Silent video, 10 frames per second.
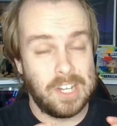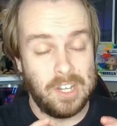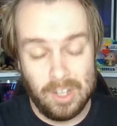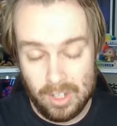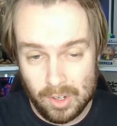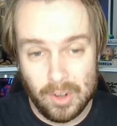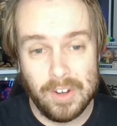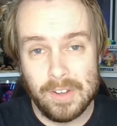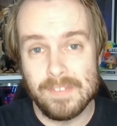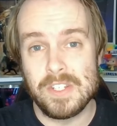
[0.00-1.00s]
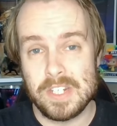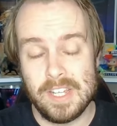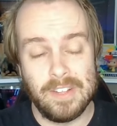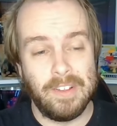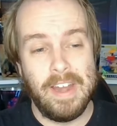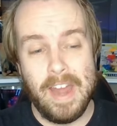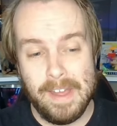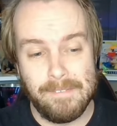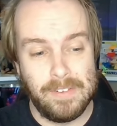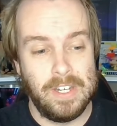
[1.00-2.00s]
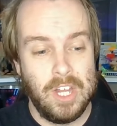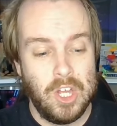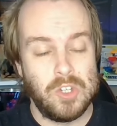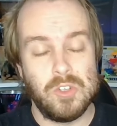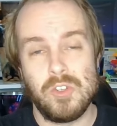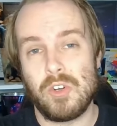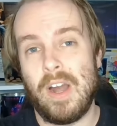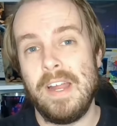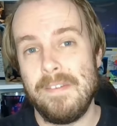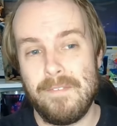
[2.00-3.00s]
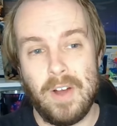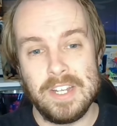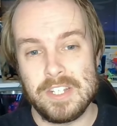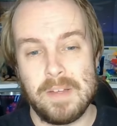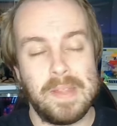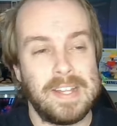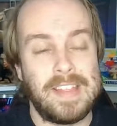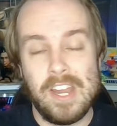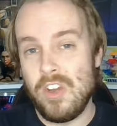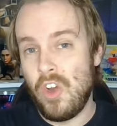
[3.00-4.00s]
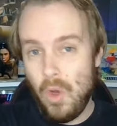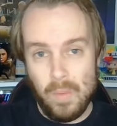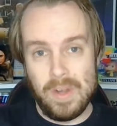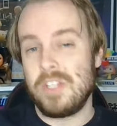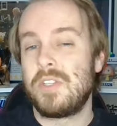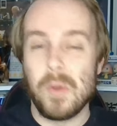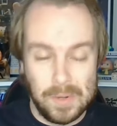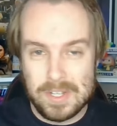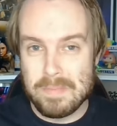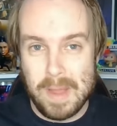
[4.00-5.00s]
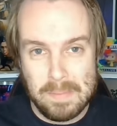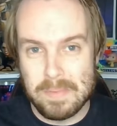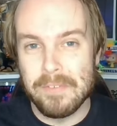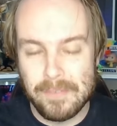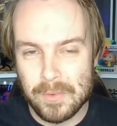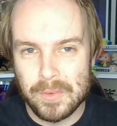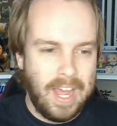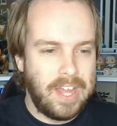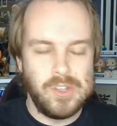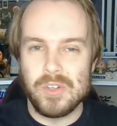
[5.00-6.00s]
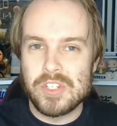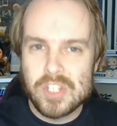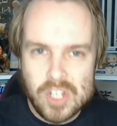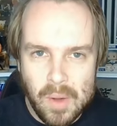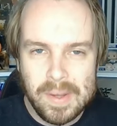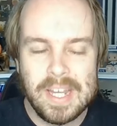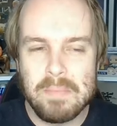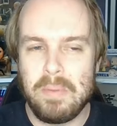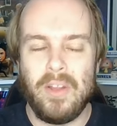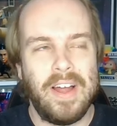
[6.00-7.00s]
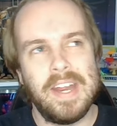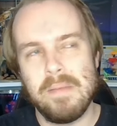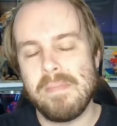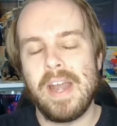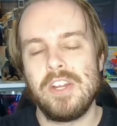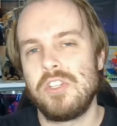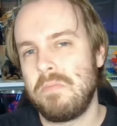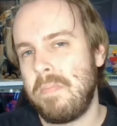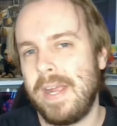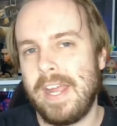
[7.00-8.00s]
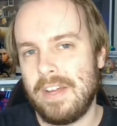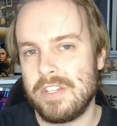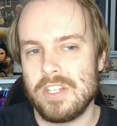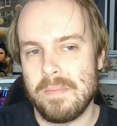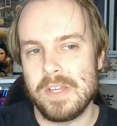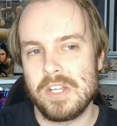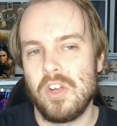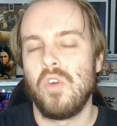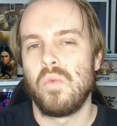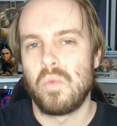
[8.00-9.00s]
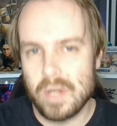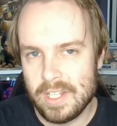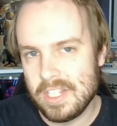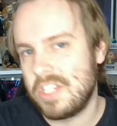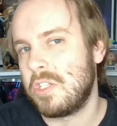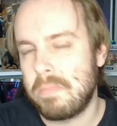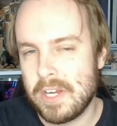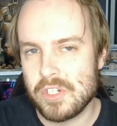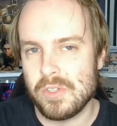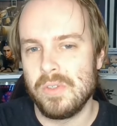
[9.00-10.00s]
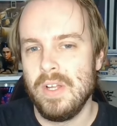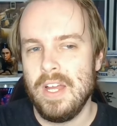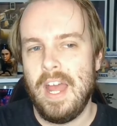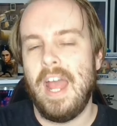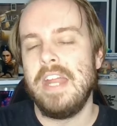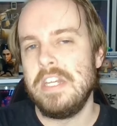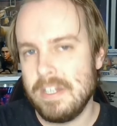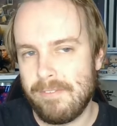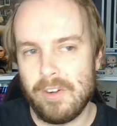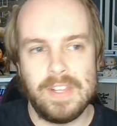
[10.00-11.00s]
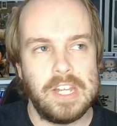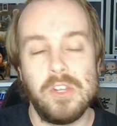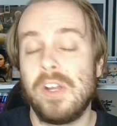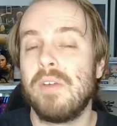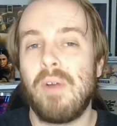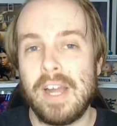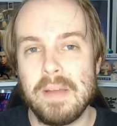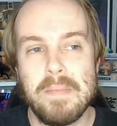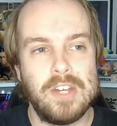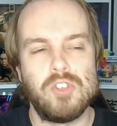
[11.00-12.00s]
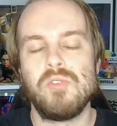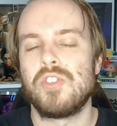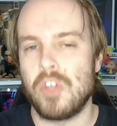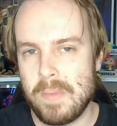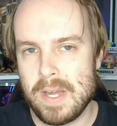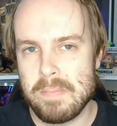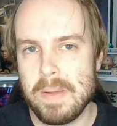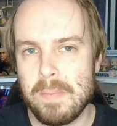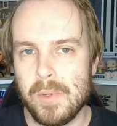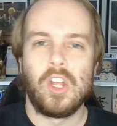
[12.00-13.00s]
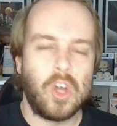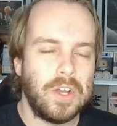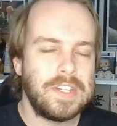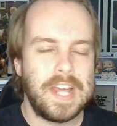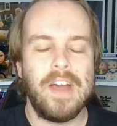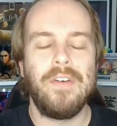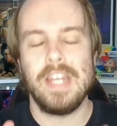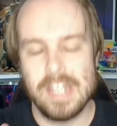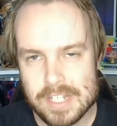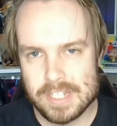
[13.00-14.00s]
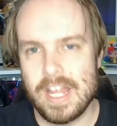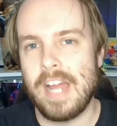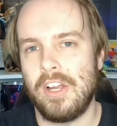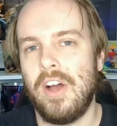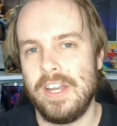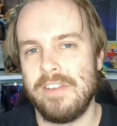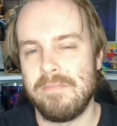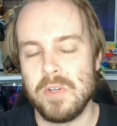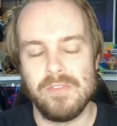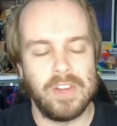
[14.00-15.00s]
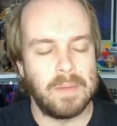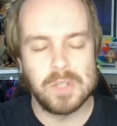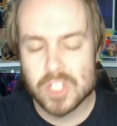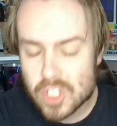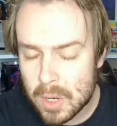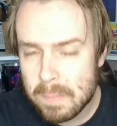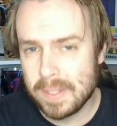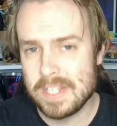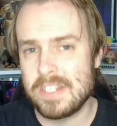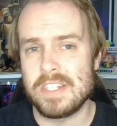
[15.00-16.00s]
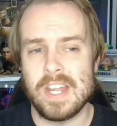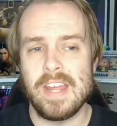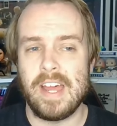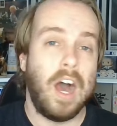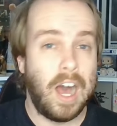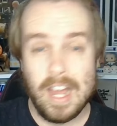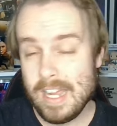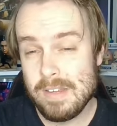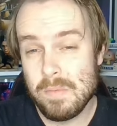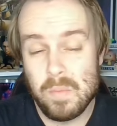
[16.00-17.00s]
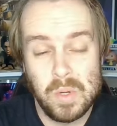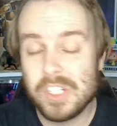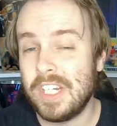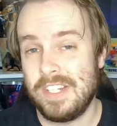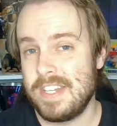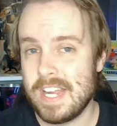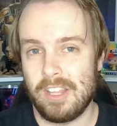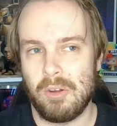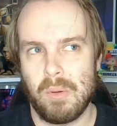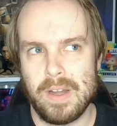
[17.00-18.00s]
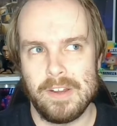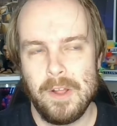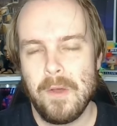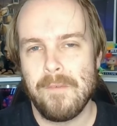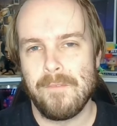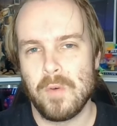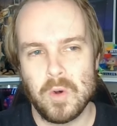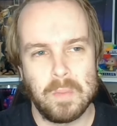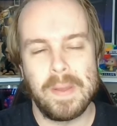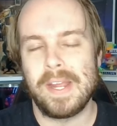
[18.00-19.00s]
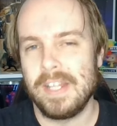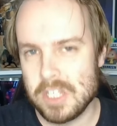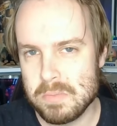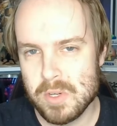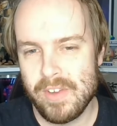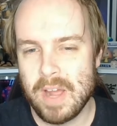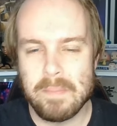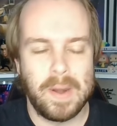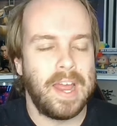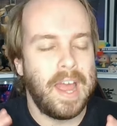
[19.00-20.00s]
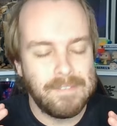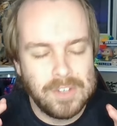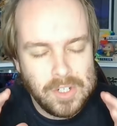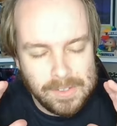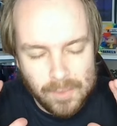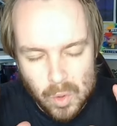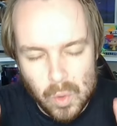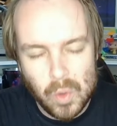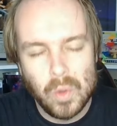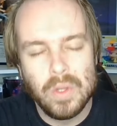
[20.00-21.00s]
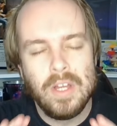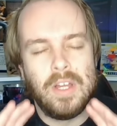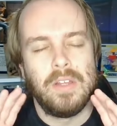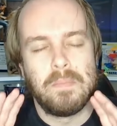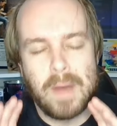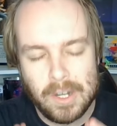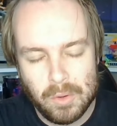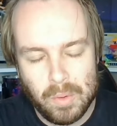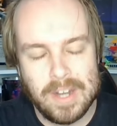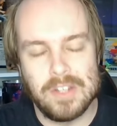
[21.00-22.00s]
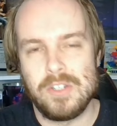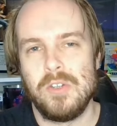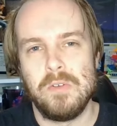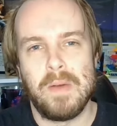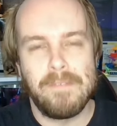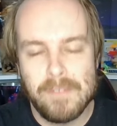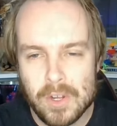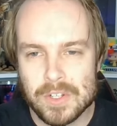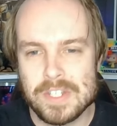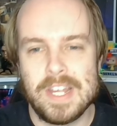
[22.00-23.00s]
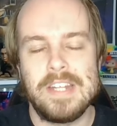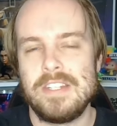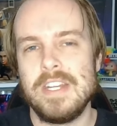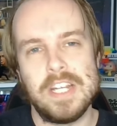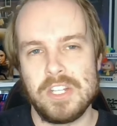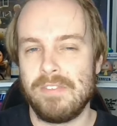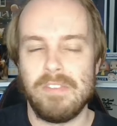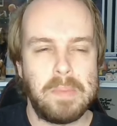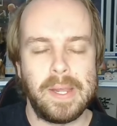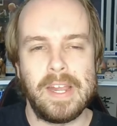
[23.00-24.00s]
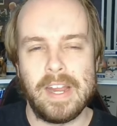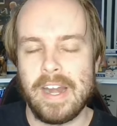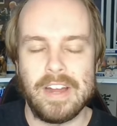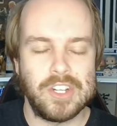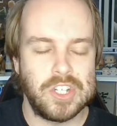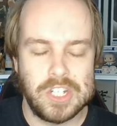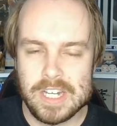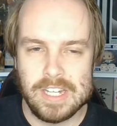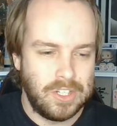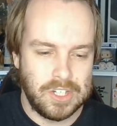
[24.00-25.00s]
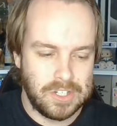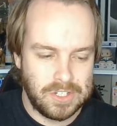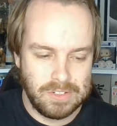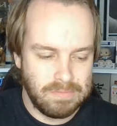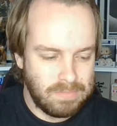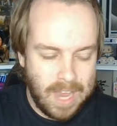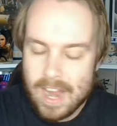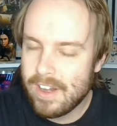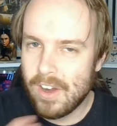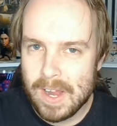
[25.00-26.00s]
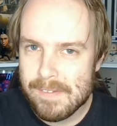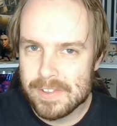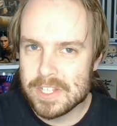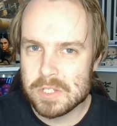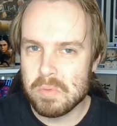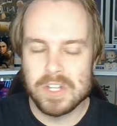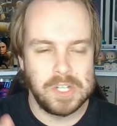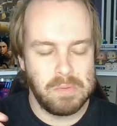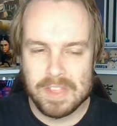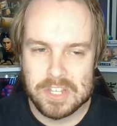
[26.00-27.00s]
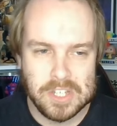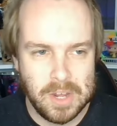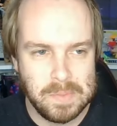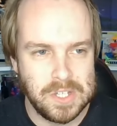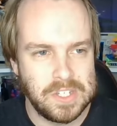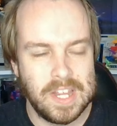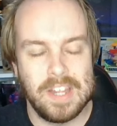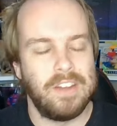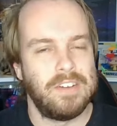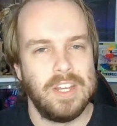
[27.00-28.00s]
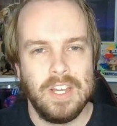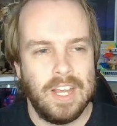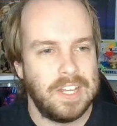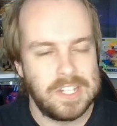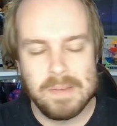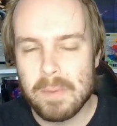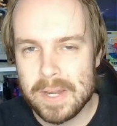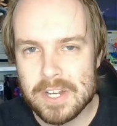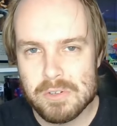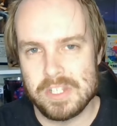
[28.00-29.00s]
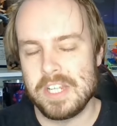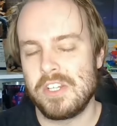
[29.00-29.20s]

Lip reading: lot of skill and effort to try and find something that no one has talked about before. And you're just going in blind and manage to pick out something really special and different that you can recommend to so many people. Cottontail is that kind of movie. I'm so pleased to say that. I wish I could take the credit for picking this movie out, but I have to give all my credit to my fiance Tanisha for picking it out. She just had an eye for this one. She read the synopsis and it seemed pretty interesting to